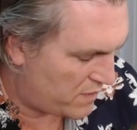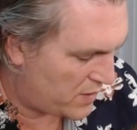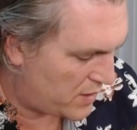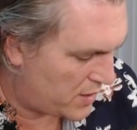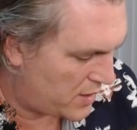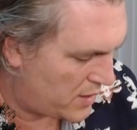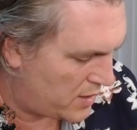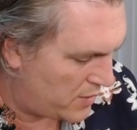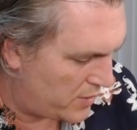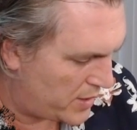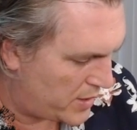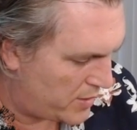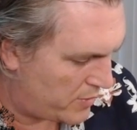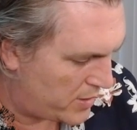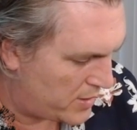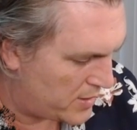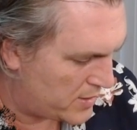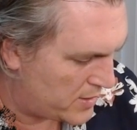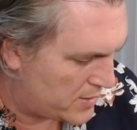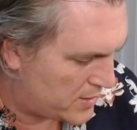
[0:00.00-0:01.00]
Oh, we don't want
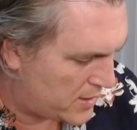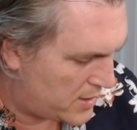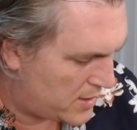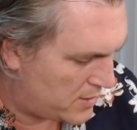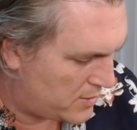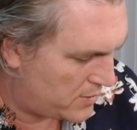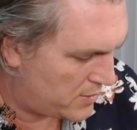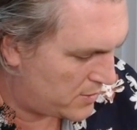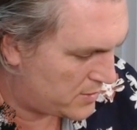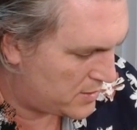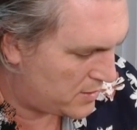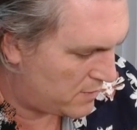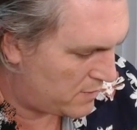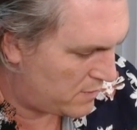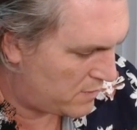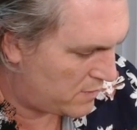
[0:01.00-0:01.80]
to discard Elusive.